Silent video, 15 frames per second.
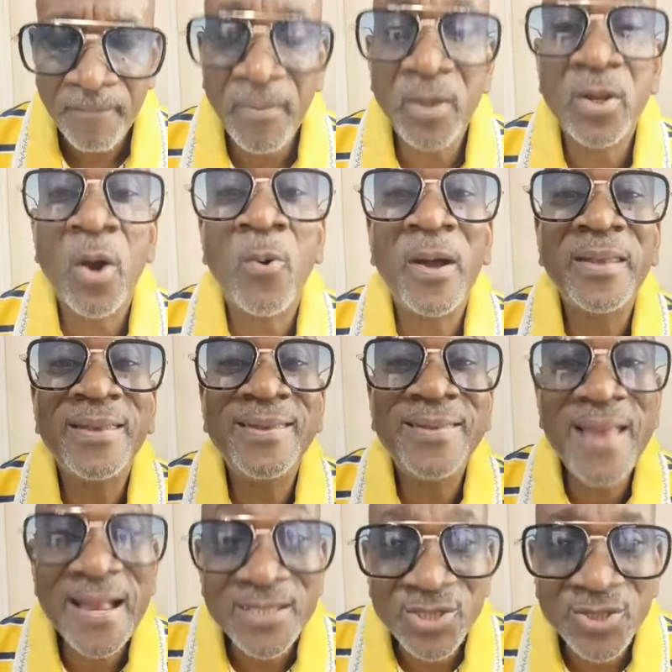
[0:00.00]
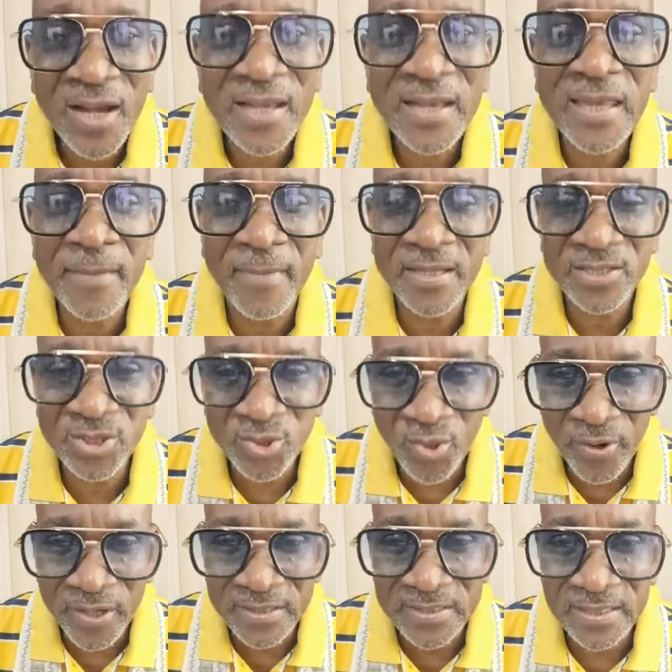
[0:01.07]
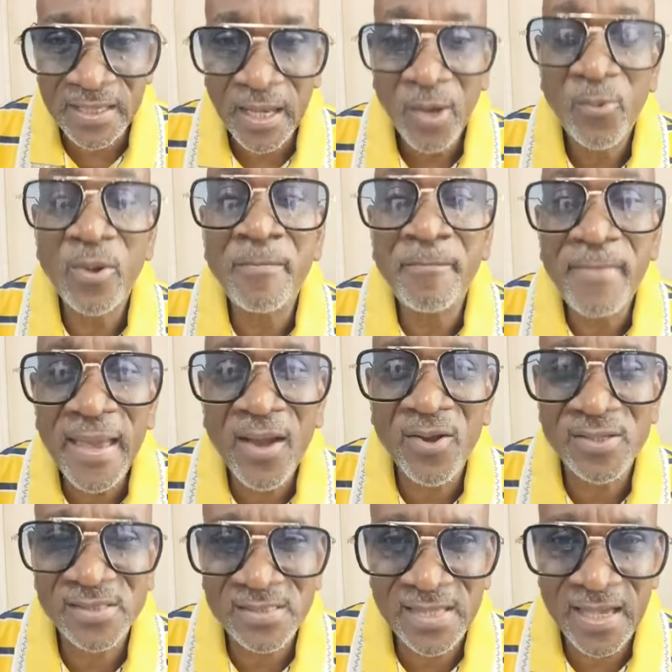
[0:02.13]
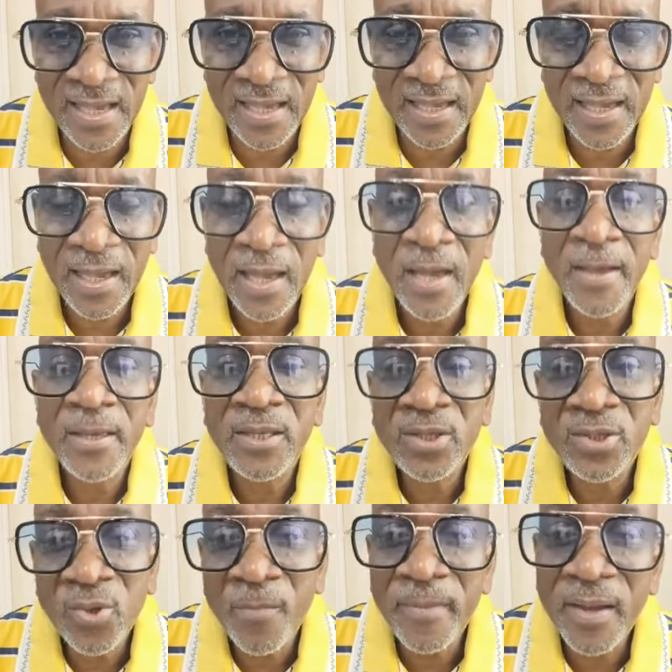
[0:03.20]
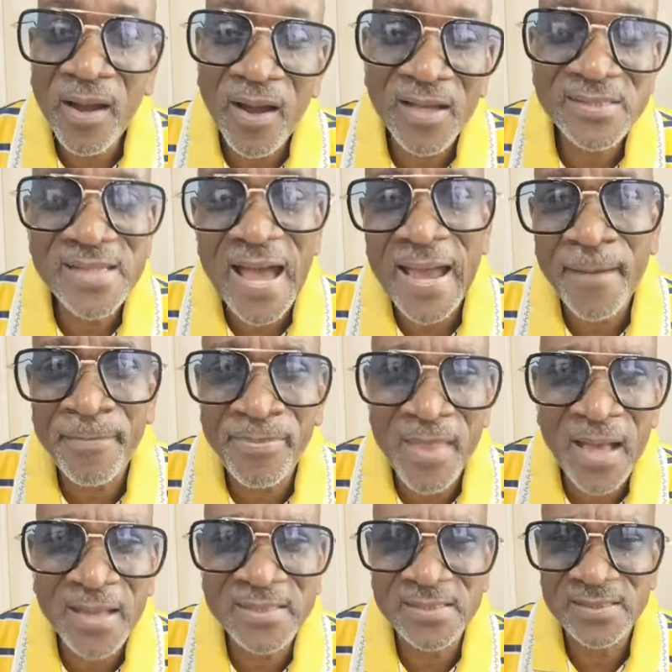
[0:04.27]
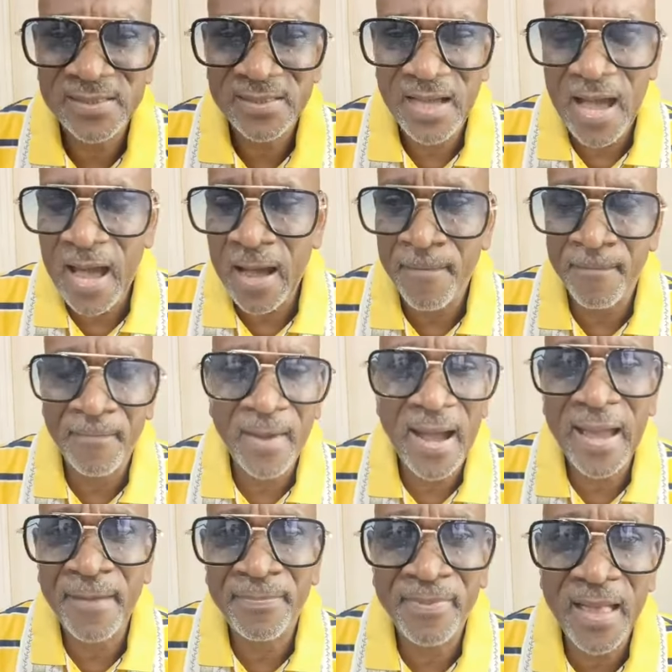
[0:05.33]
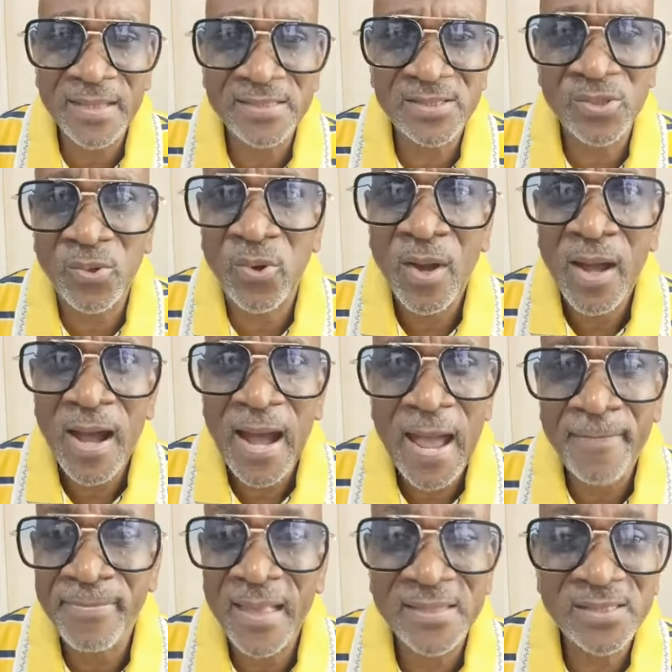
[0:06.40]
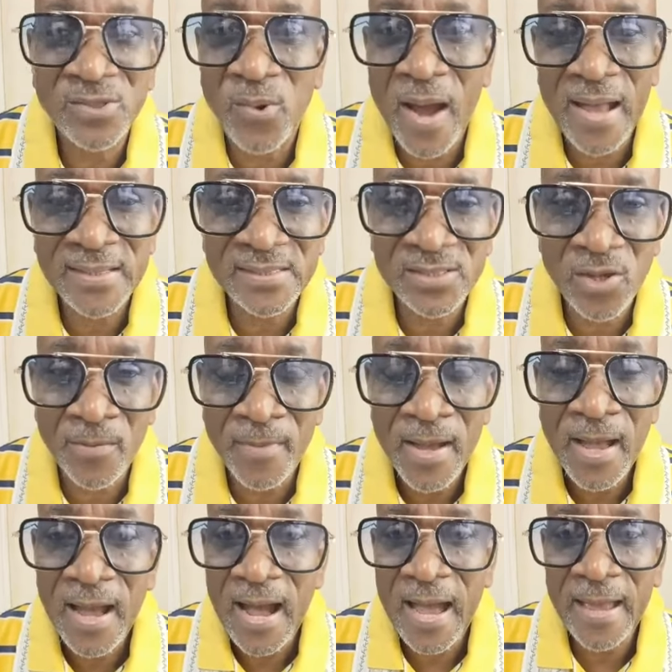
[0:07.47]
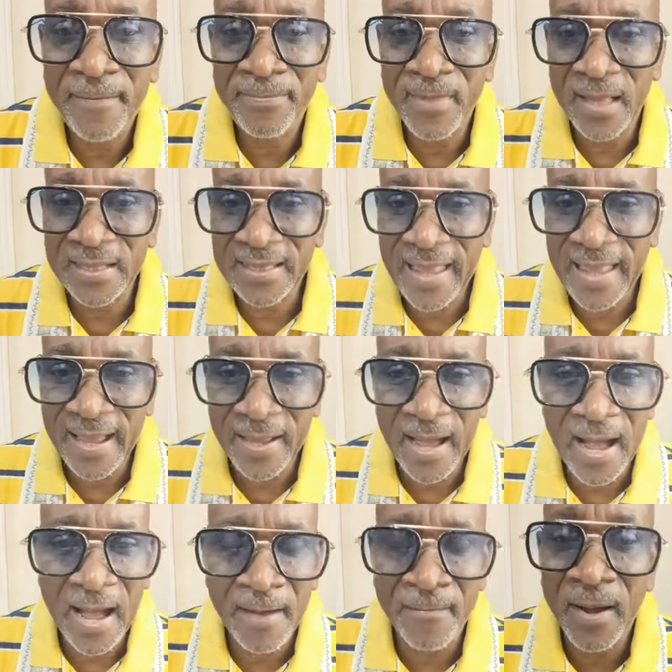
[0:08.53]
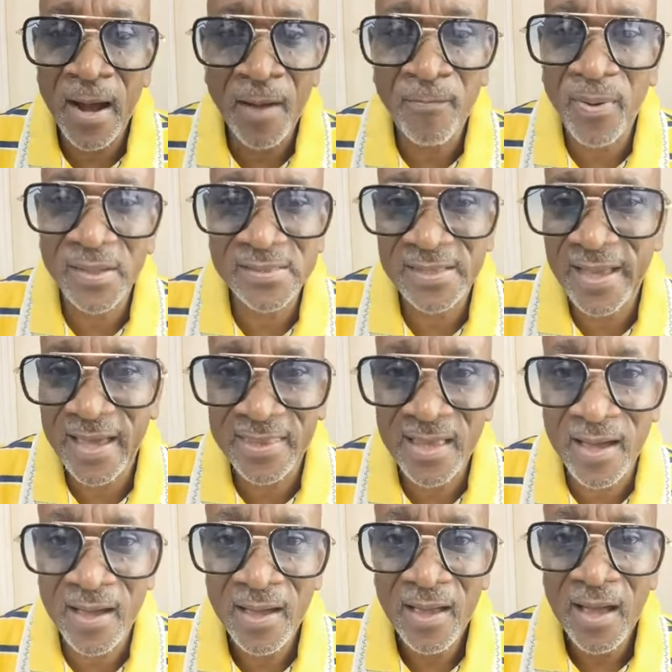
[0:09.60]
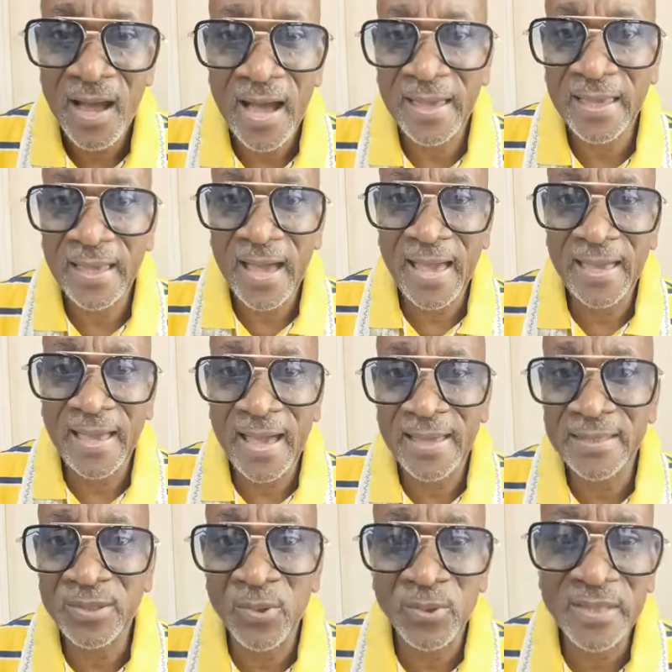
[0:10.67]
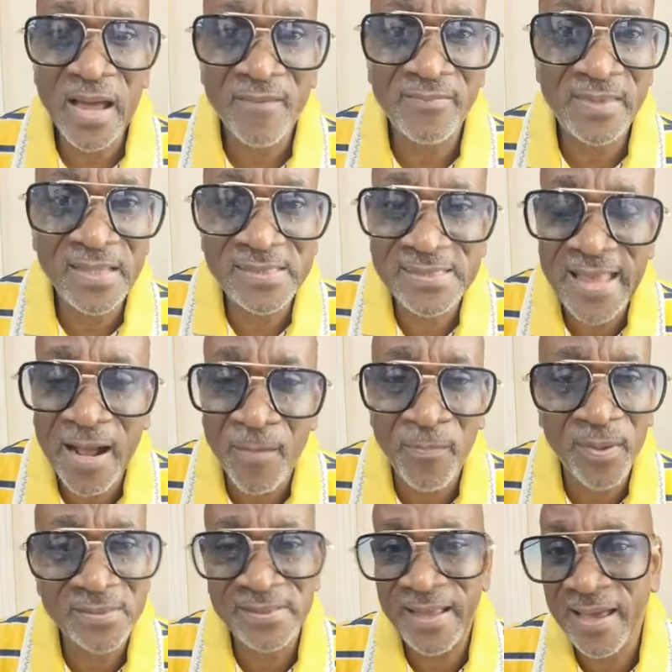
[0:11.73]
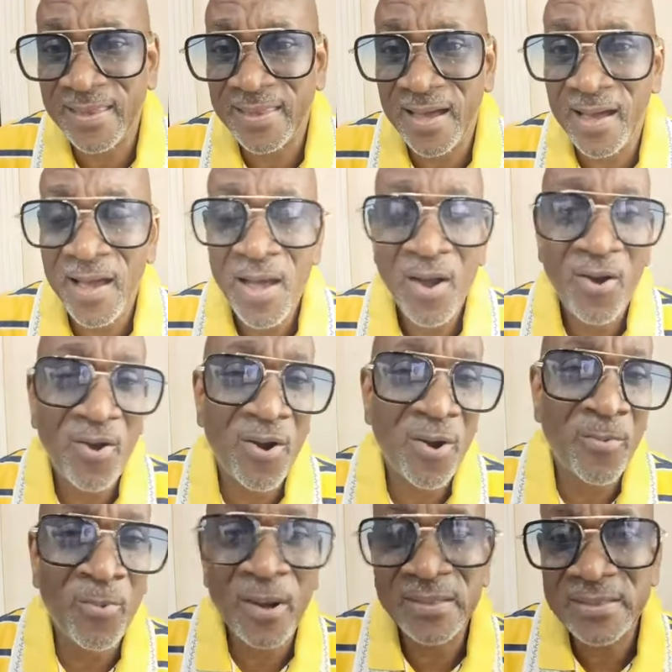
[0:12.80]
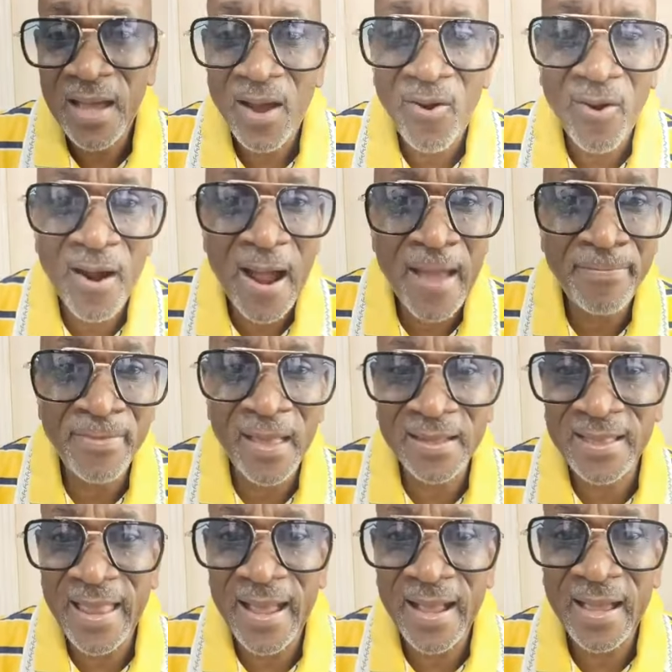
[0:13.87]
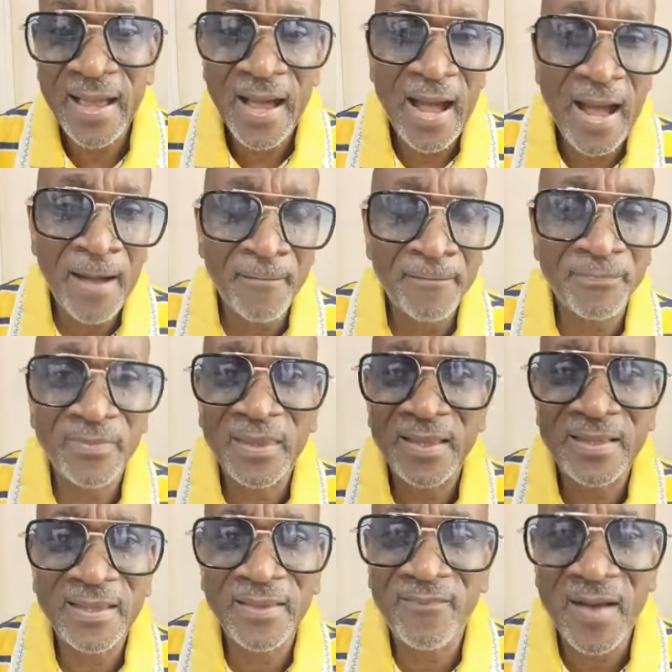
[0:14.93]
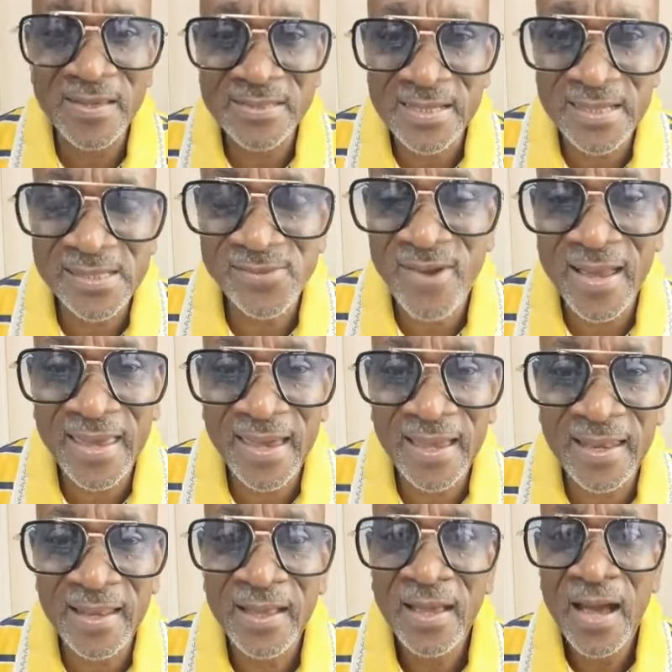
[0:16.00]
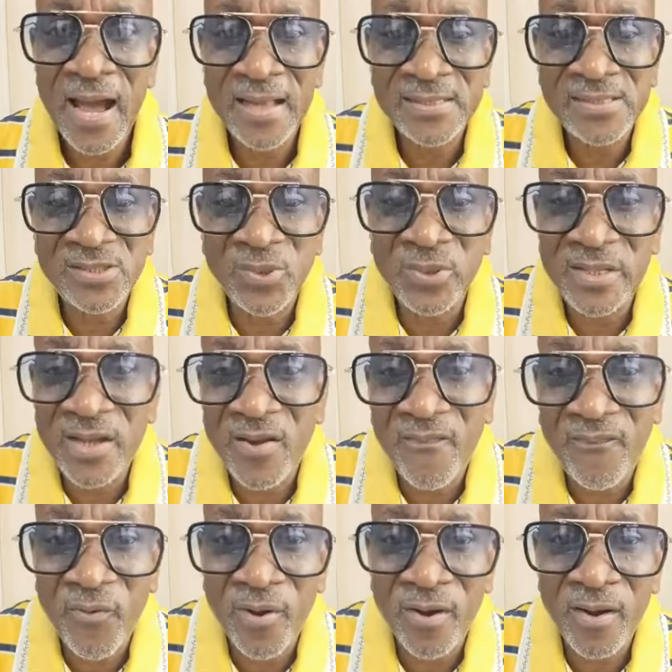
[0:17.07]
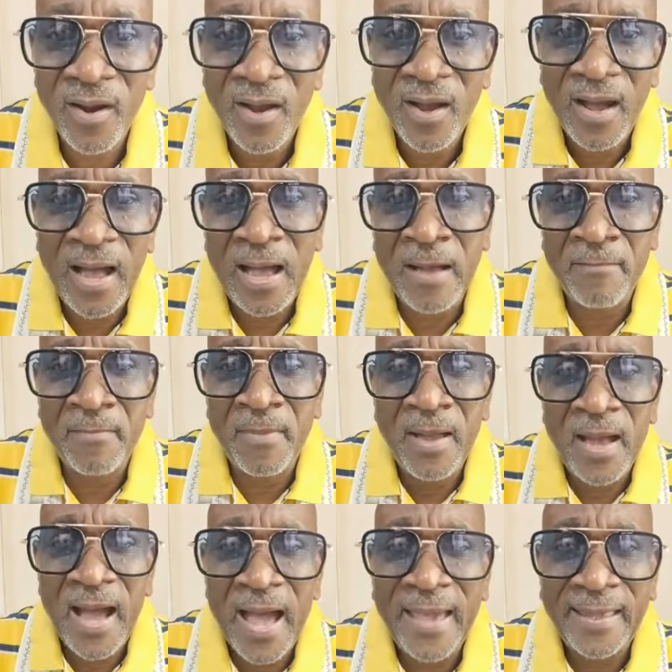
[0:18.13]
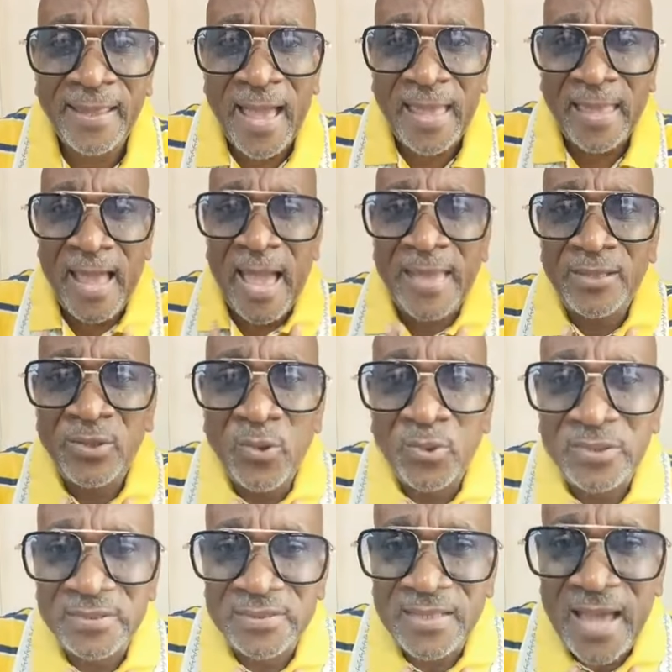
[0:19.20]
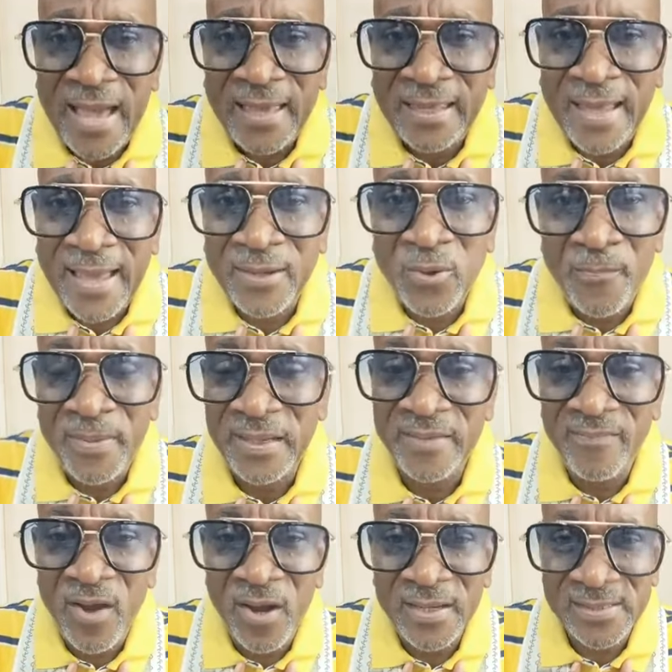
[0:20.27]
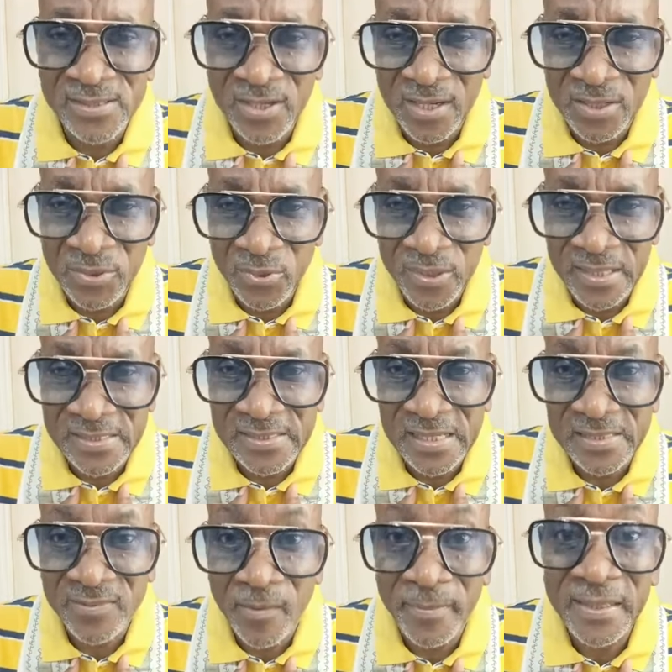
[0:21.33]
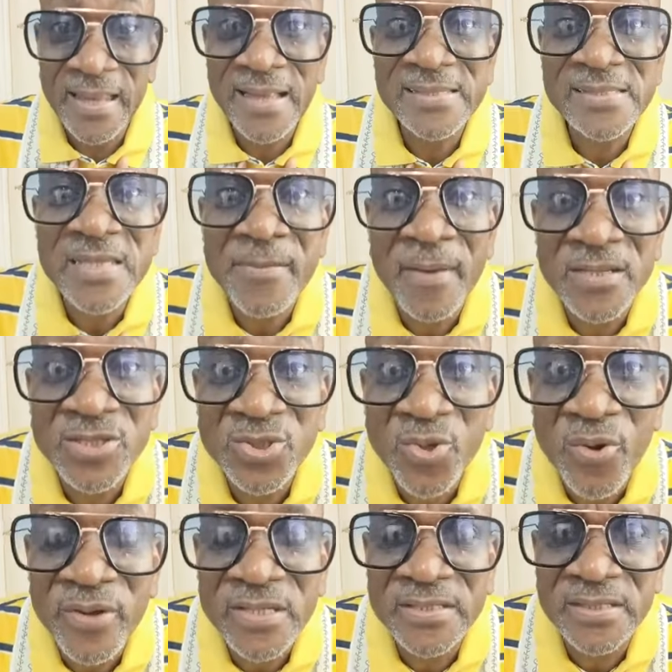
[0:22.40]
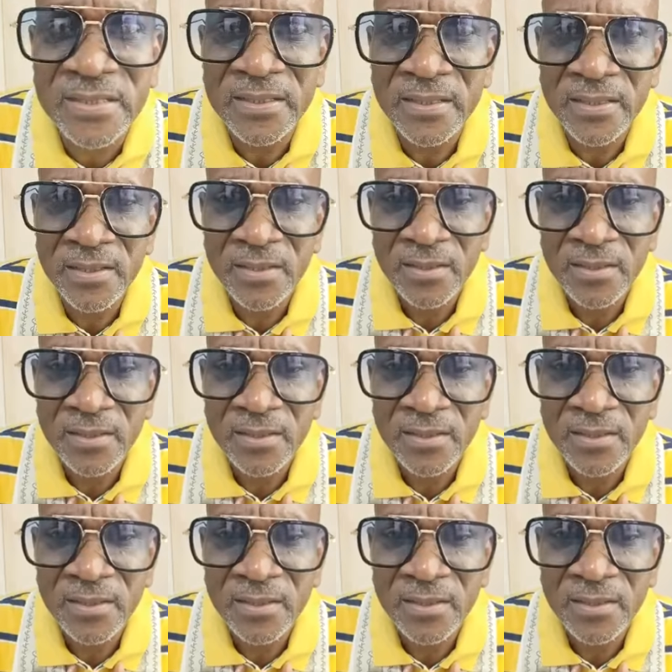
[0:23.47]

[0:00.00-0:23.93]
But our natural immaturity will make us say, you know, because I am not, um, I am not so, I am not so handsome. I am not like um, Apostle Heather. I, I, I don't have this like Apostle Heather, or what, or I'm not like um, Evangelist Raquel, and so therefore um, I, I, I don't I, I don't believe God is gonna do these things for me. That's immaturity.